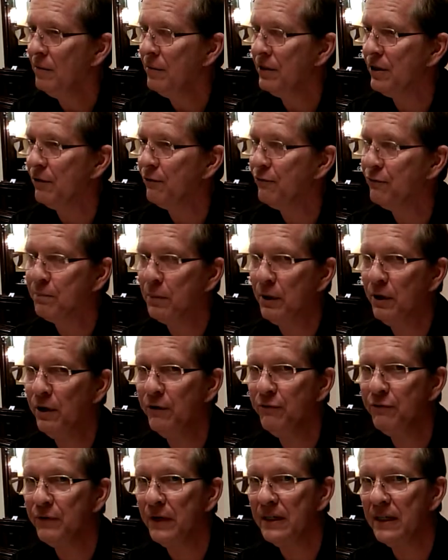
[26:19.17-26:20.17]
But the
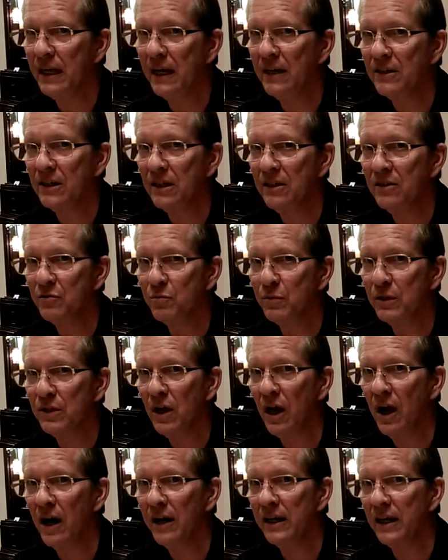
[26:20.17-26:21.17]
perfect, as he's, we're
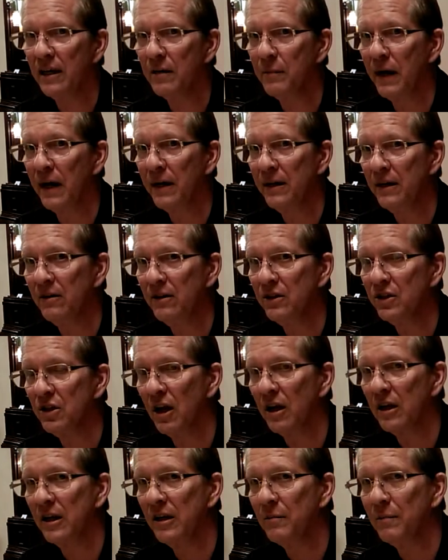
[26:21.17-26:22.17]
talking about here, he's
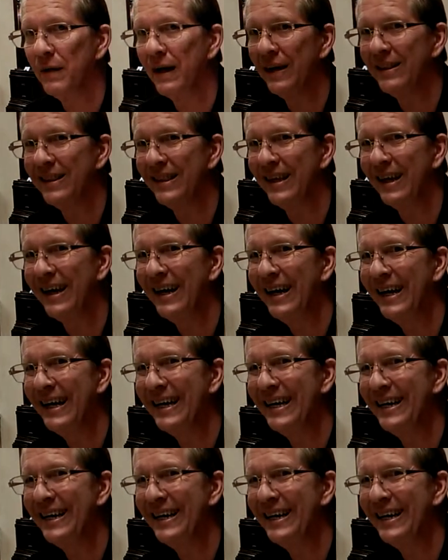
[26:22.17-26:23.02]
talking about the